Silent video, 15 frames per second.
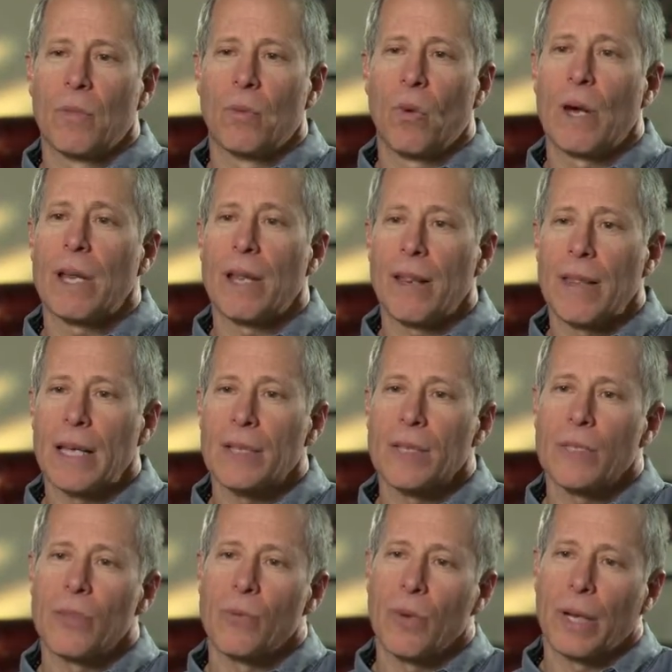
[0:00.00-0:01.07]
One of the things
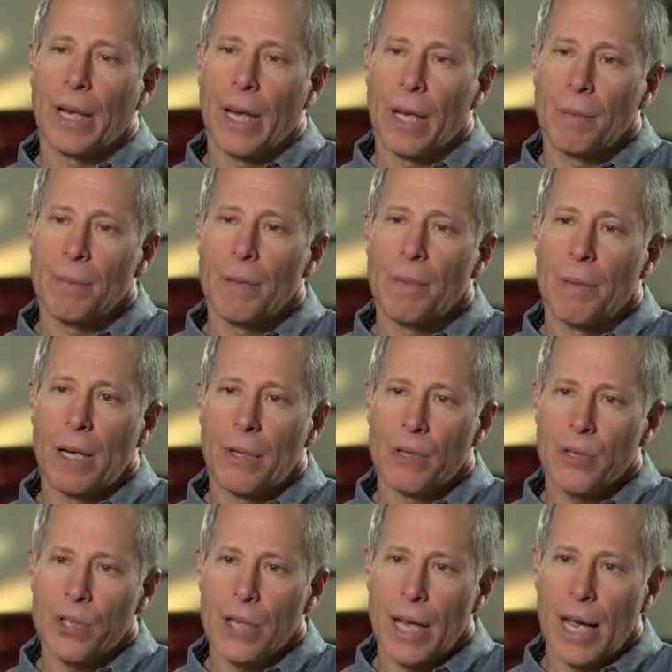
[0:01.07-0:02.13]
is to really help them
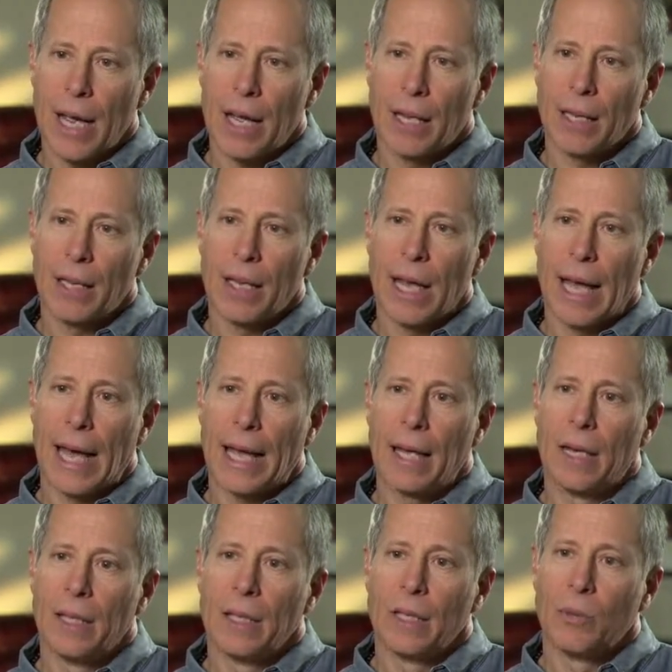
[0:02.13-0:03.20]
understand that
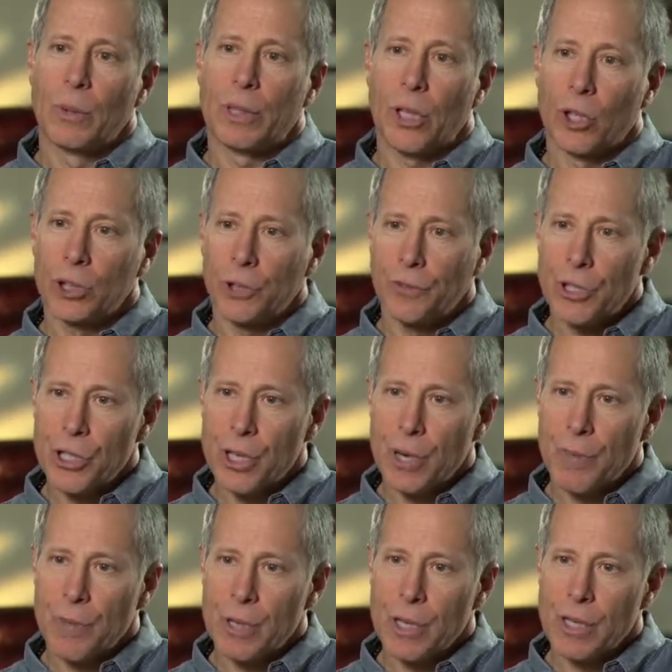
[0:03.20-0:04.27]
what
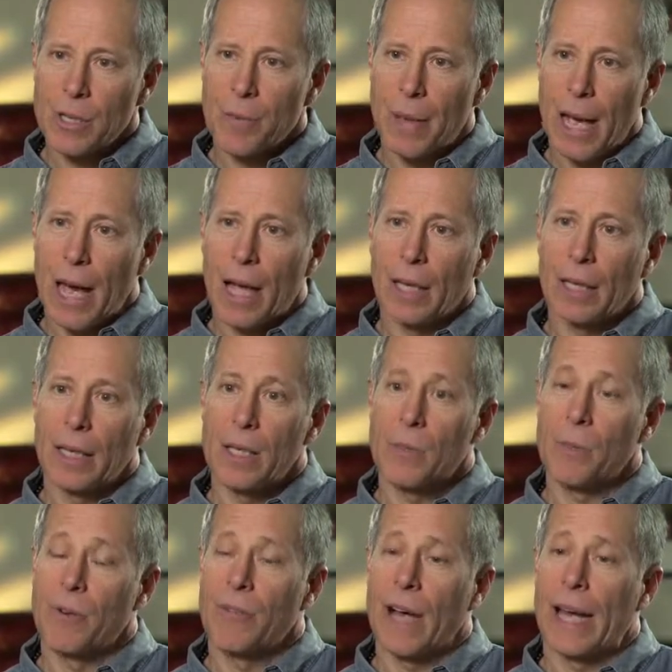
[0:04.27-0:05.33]
CultureVision is about is
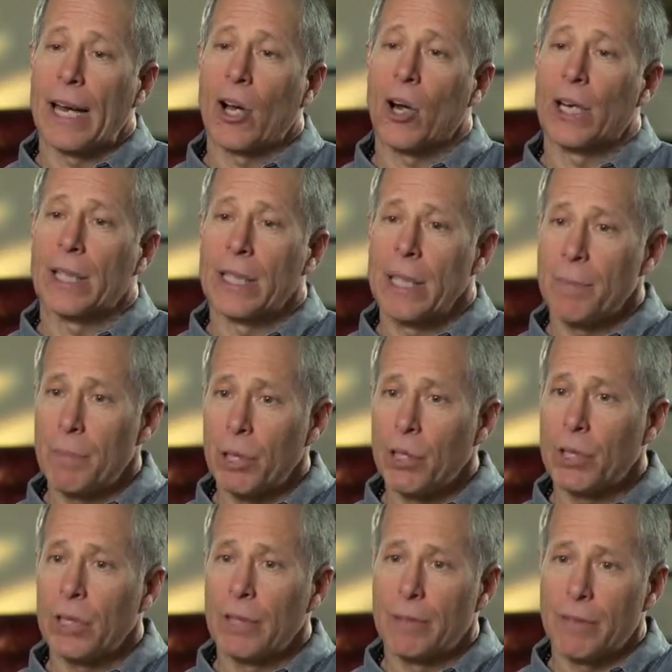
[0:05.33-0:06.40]
providing
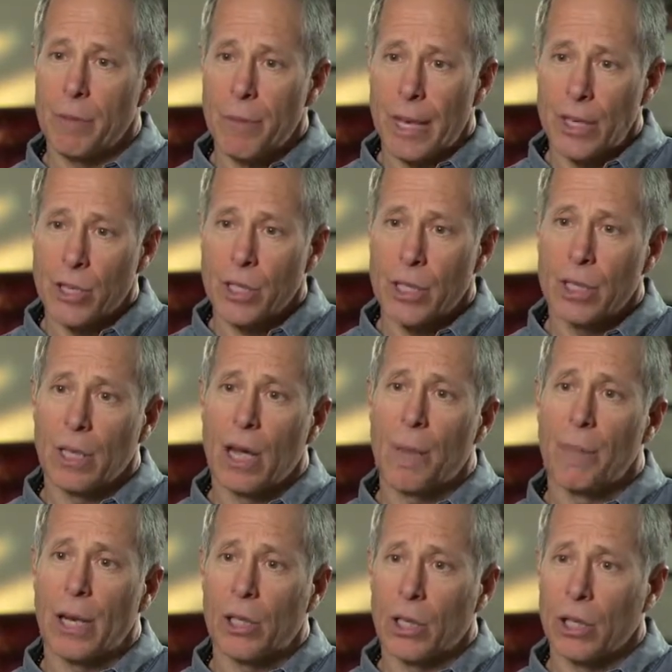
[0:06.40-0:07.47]
archetypical information
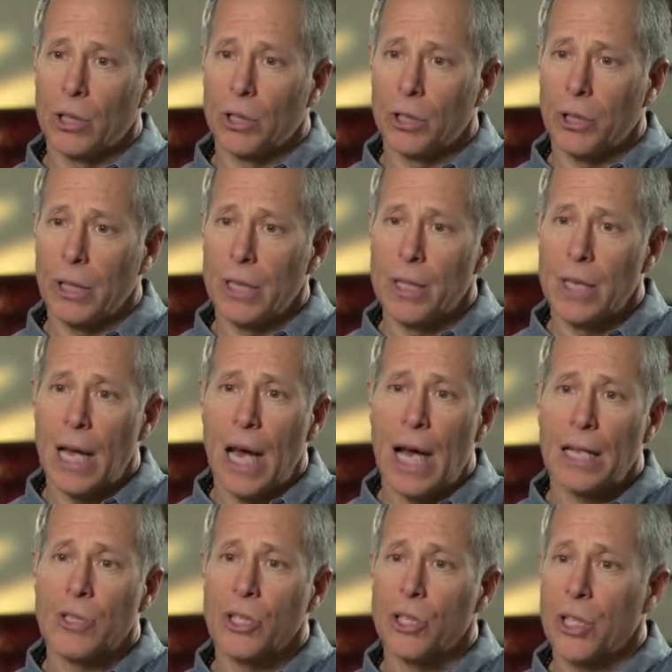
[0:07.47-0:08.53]
about culture. It's
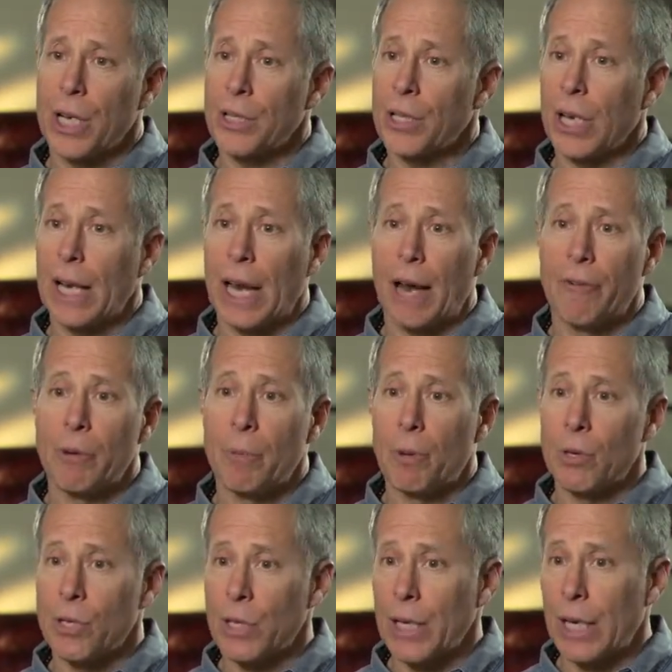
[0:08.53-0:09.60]
not suggesting that every
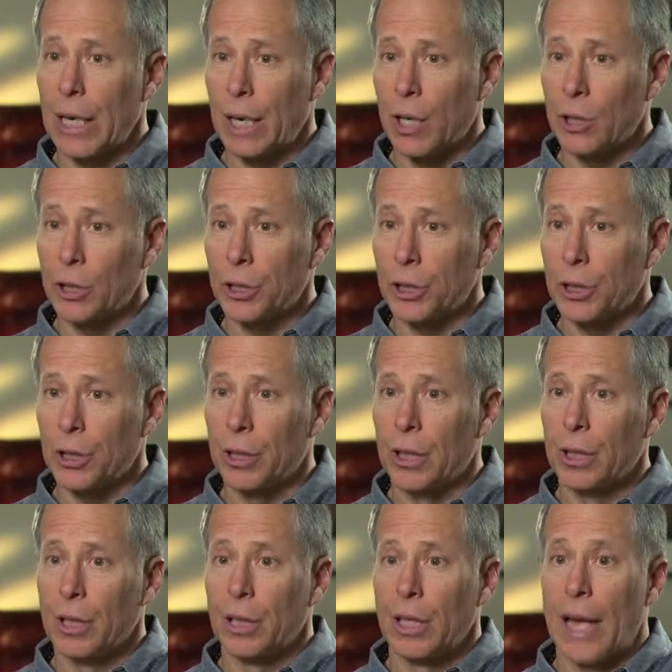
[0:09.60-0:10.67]
person in a culture
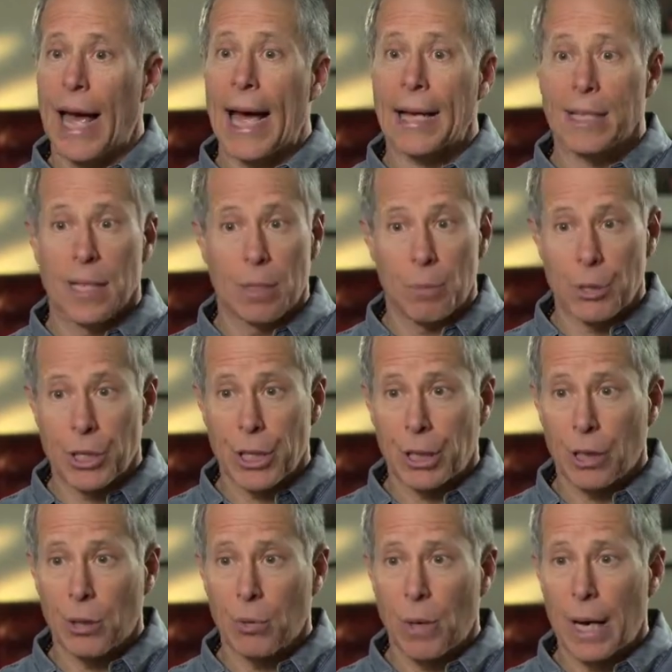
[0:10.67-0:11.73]
acts in a
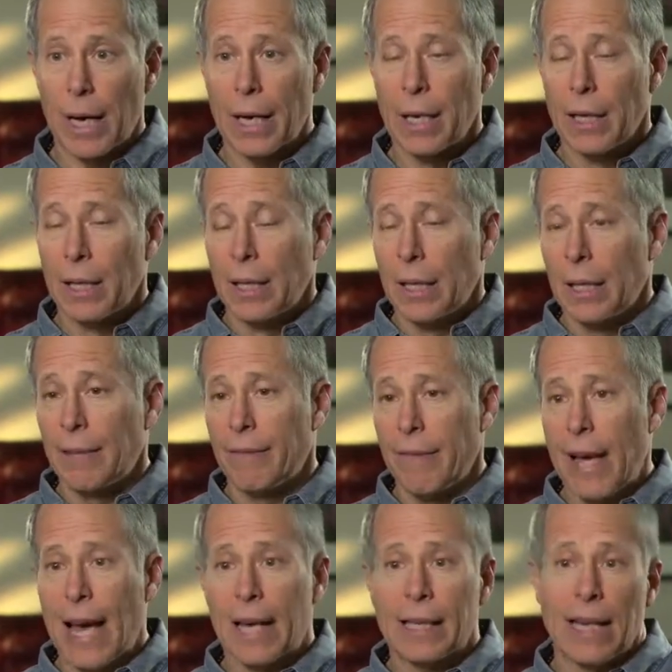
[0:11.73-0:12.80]
particular way. In
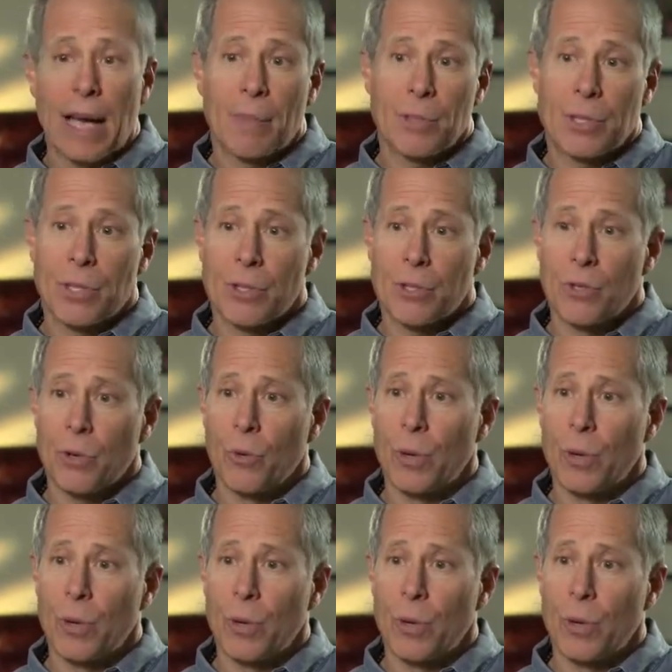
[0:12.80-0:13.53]
fact, the opposite is true.